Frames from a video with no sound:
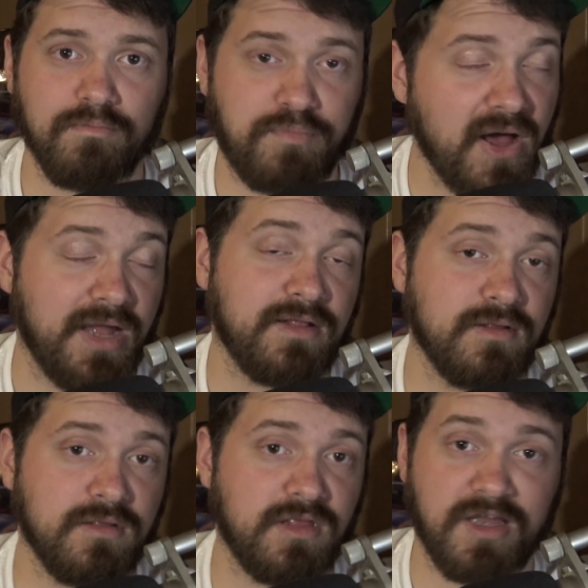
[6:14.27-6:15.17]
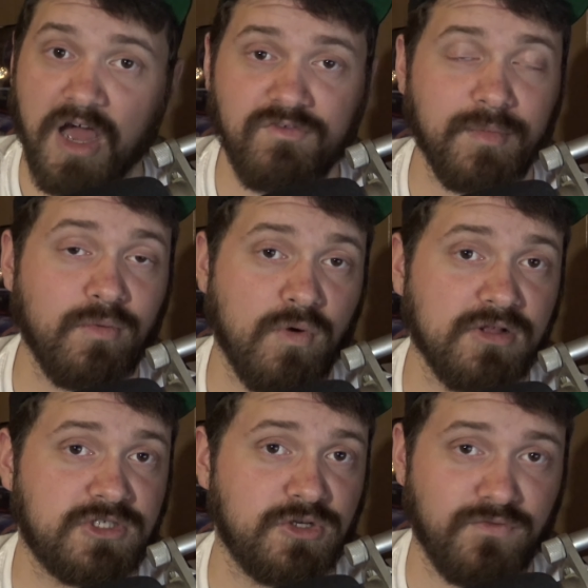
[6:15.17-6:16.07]
But the government
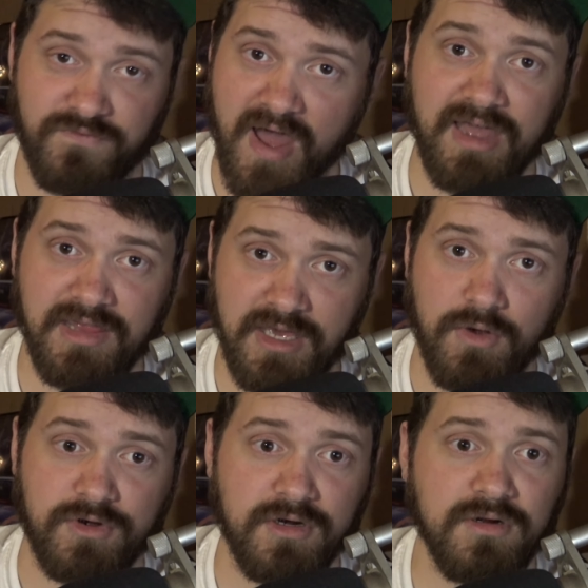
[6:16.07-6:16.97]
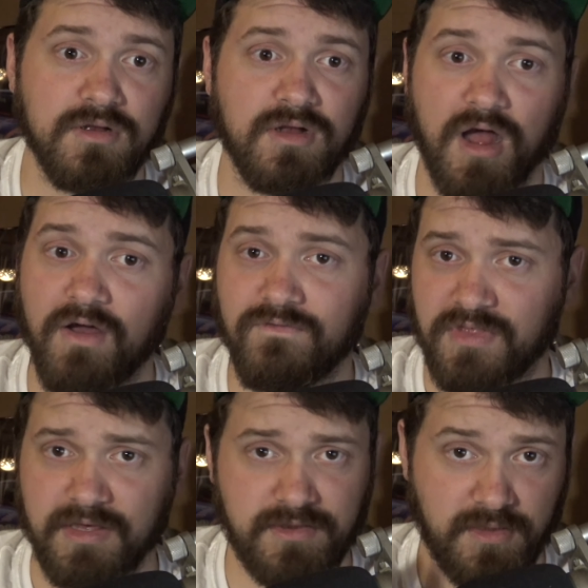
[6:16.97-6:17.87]
wants to fine the owner
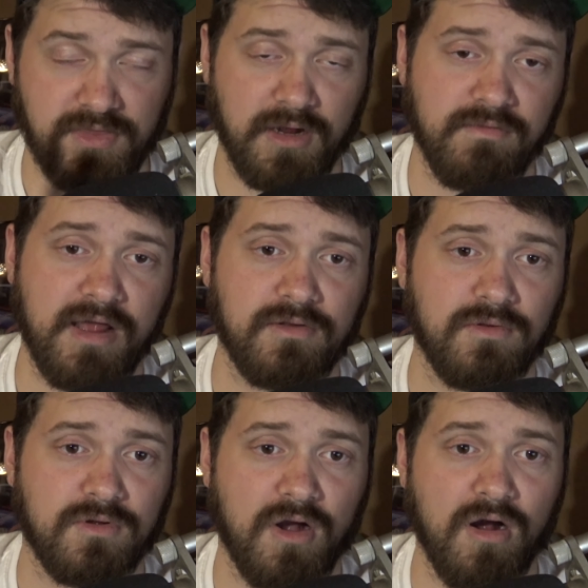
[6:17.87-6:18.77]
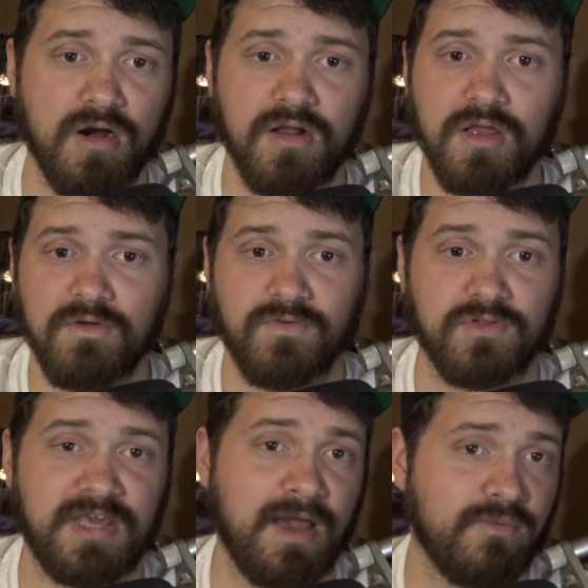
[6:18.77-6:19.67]
of this theoretical car
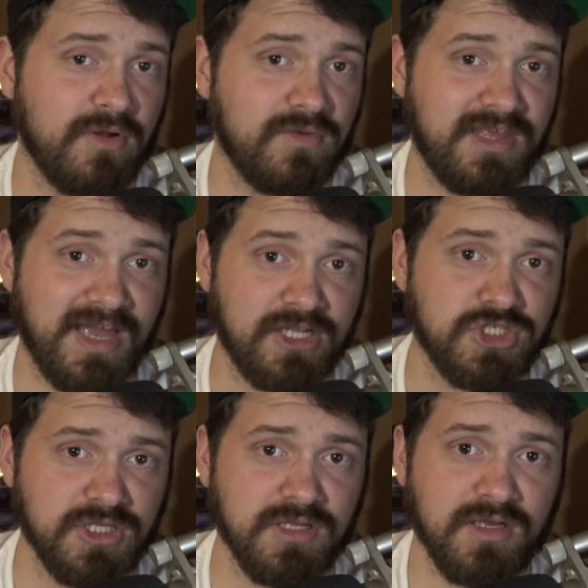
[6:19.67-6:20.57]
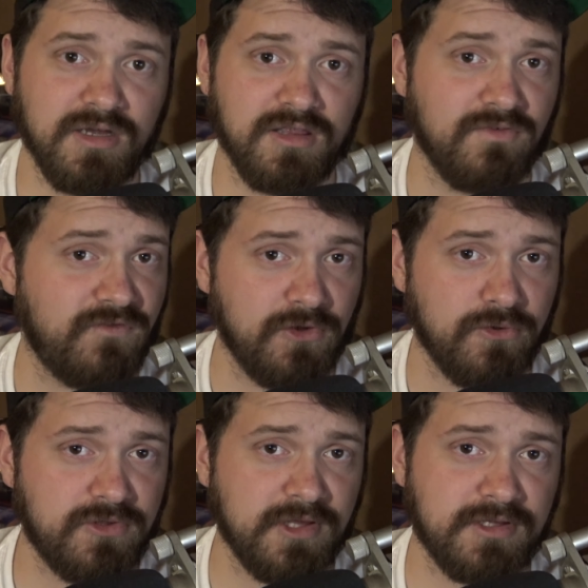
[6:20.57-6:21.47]
for tampering with the engine, the
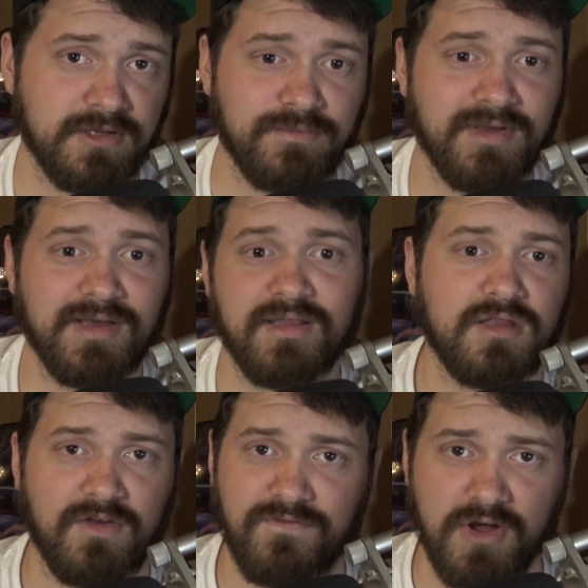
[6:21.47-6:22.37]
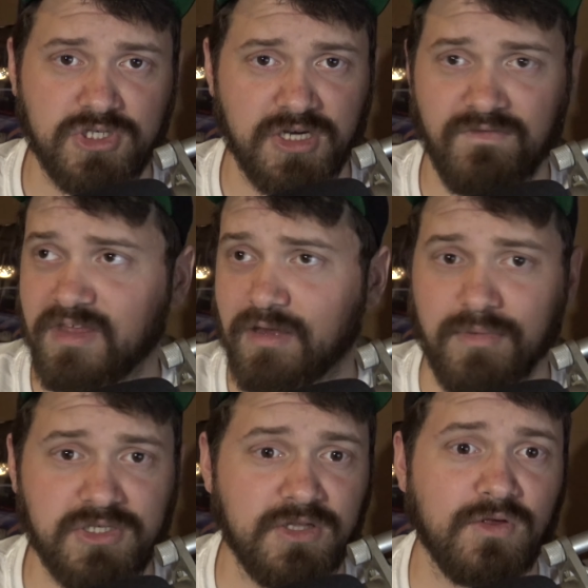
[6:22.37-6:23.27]
fuel system, the function of the
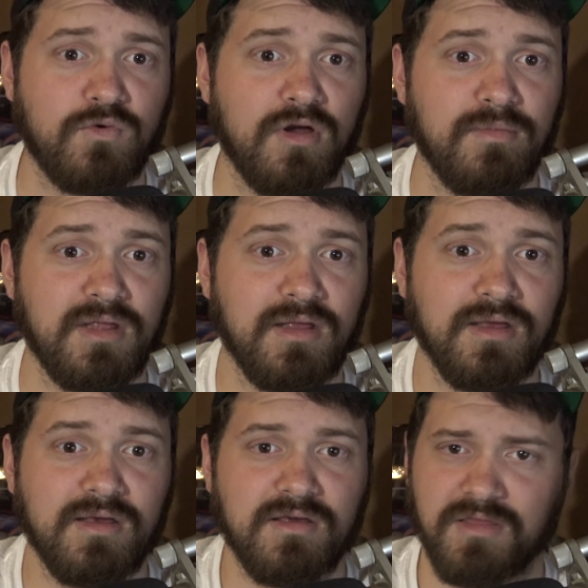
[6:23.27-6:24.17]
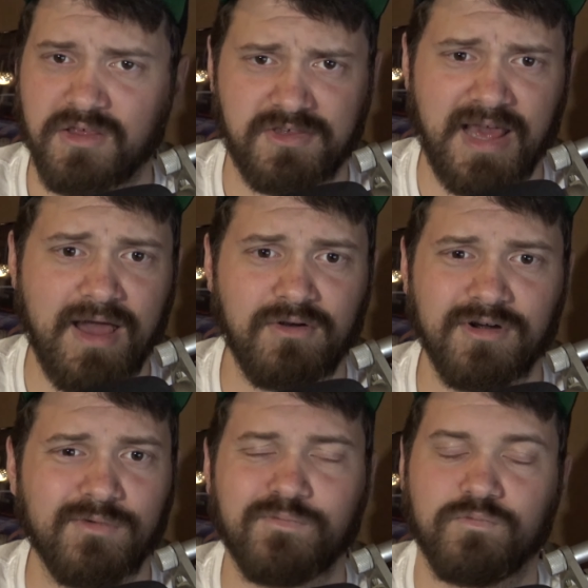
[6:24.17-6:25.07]
emissions equipment, the
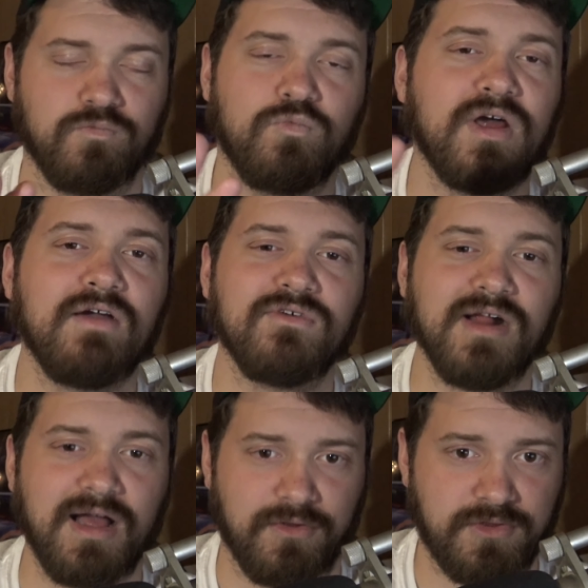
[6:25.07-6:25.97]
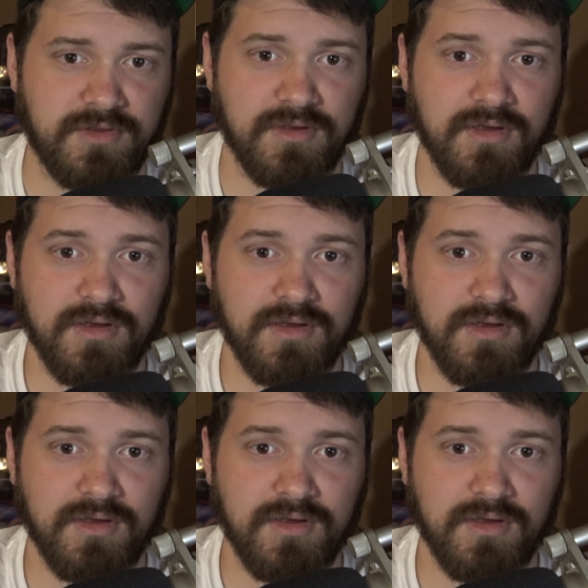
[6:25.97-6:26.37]
sound, or whatever else,